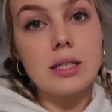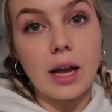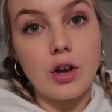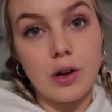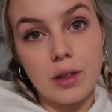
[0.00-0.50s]
I
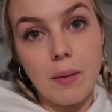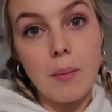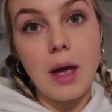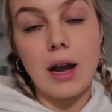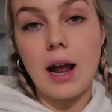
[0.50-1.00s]
cook them
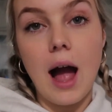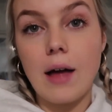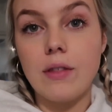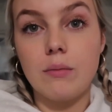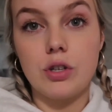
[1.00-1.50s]
up and I
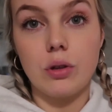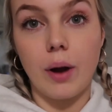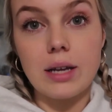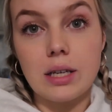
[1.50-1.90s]
add them to the rice.